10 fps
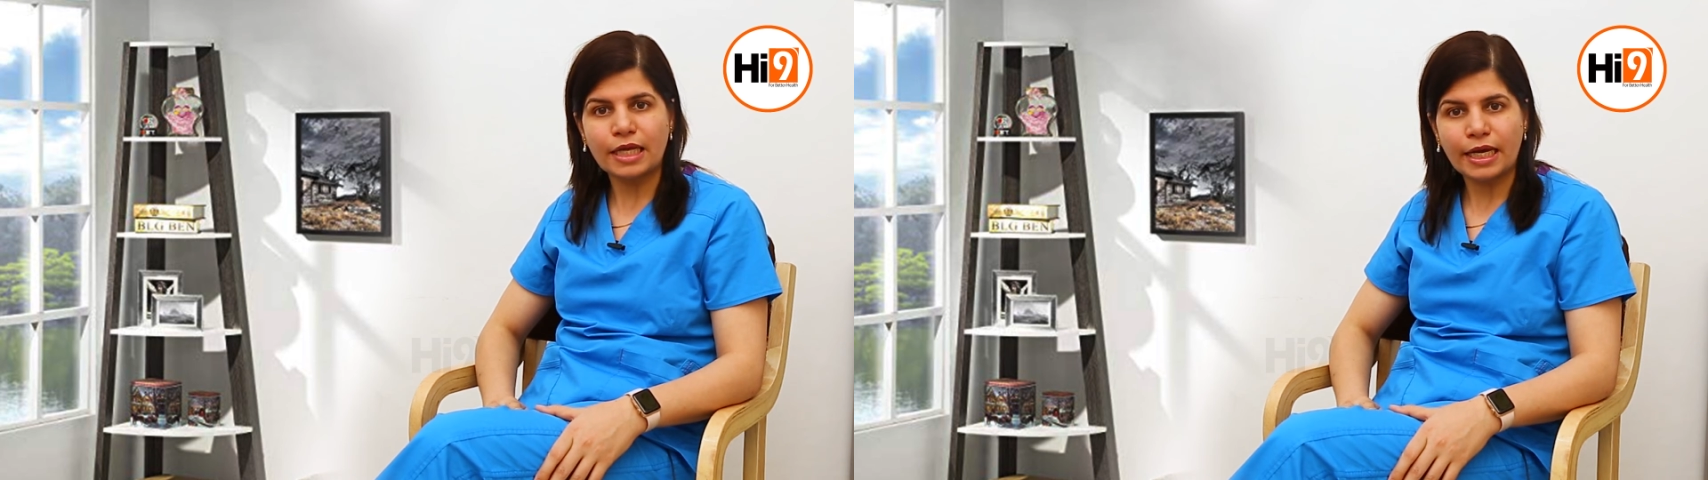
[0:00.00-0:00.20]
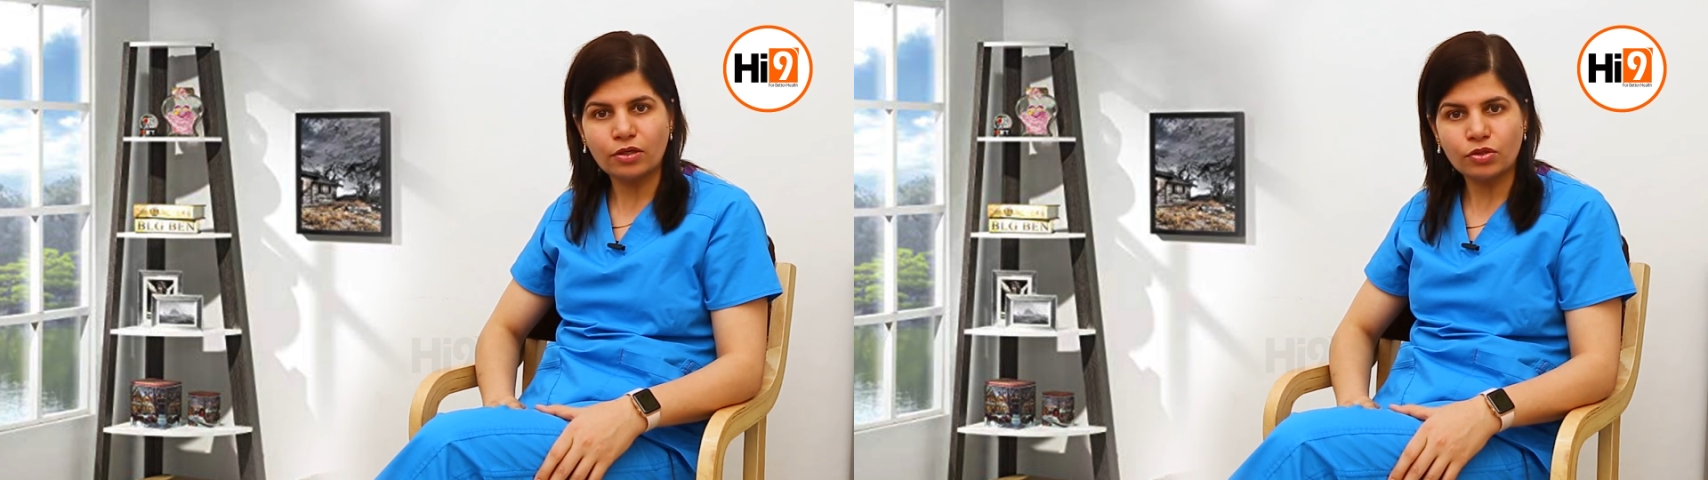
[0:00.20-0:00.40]

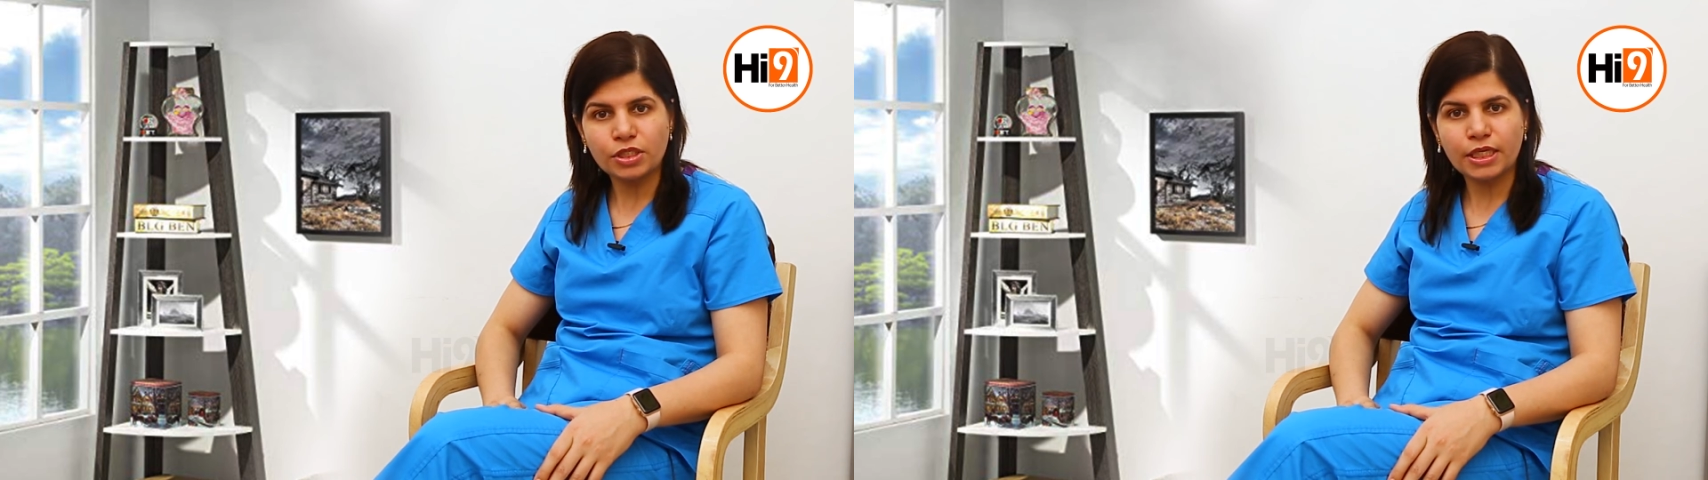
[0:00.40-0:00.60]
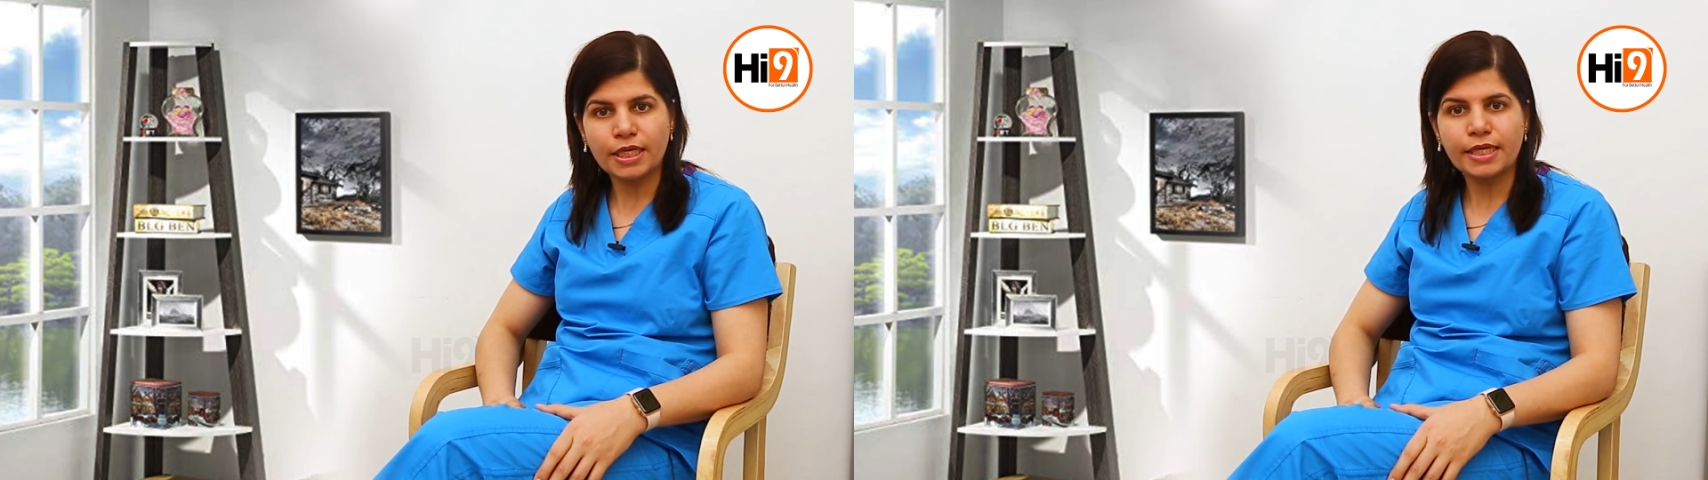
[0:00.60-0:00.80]

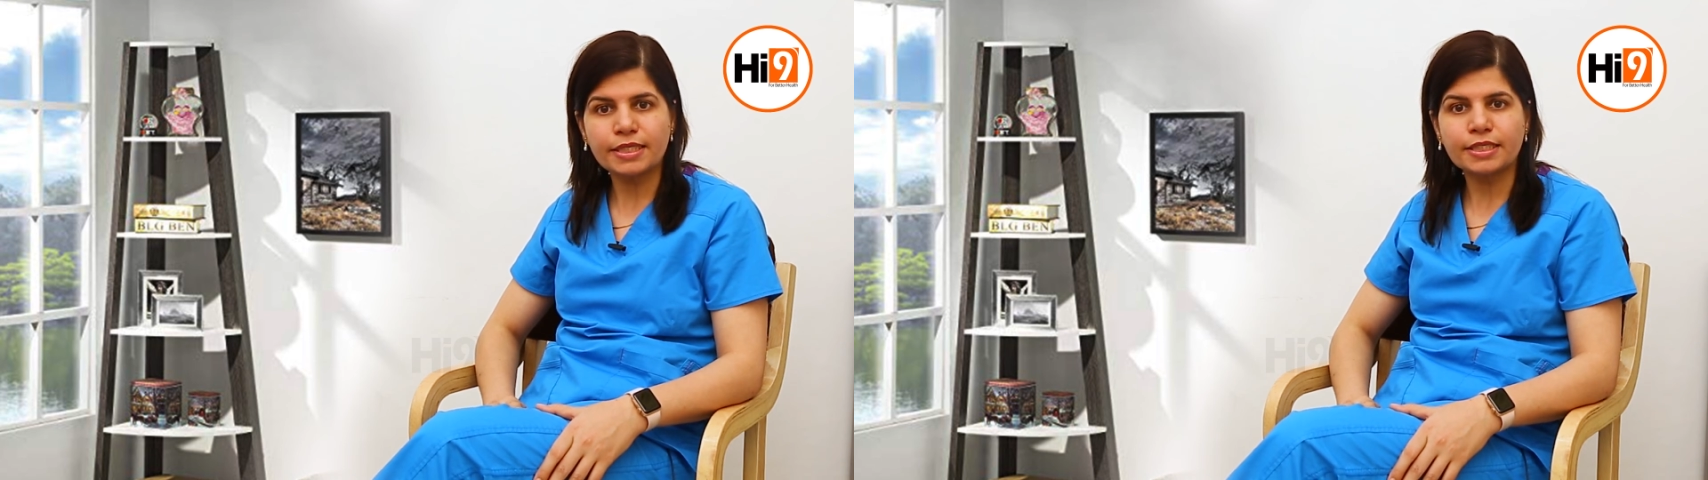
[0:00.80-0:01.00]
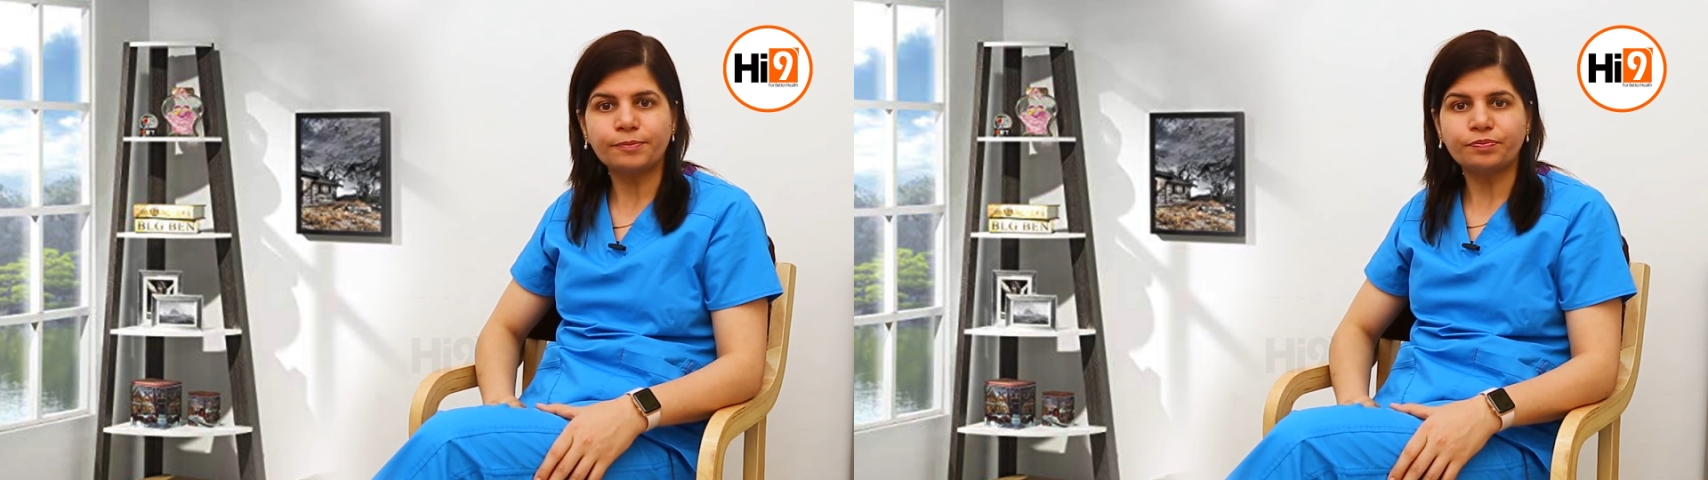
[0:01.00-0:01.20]

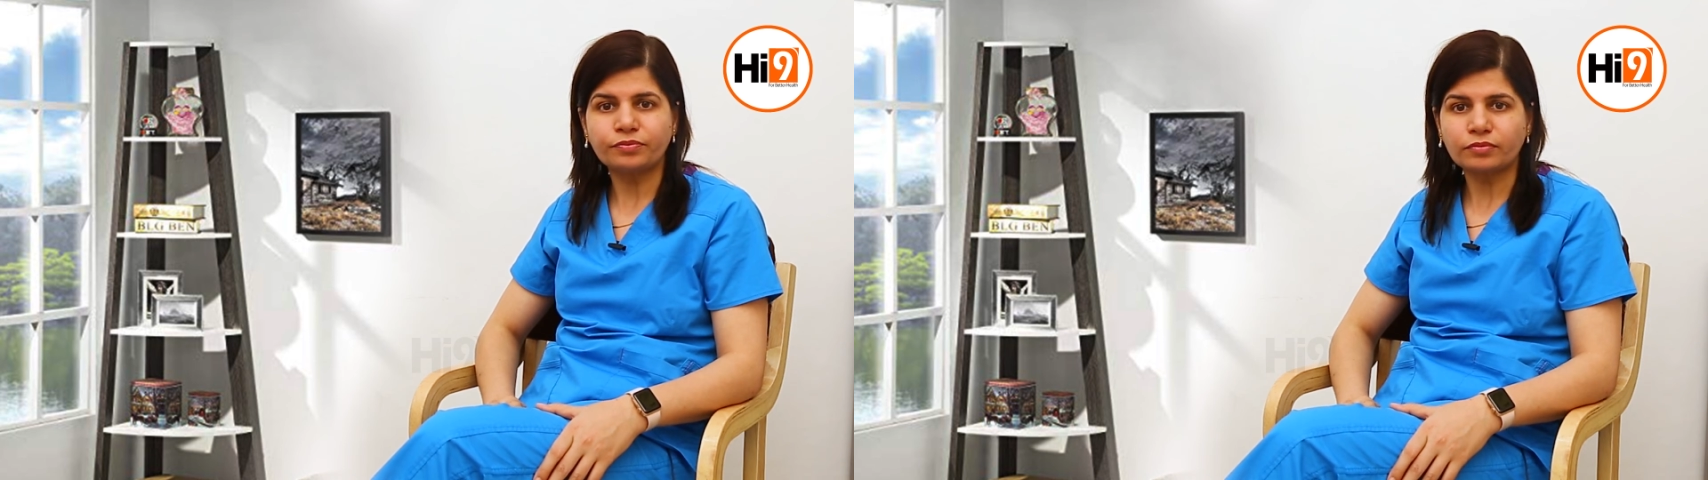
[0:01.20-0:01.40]
Dynogest.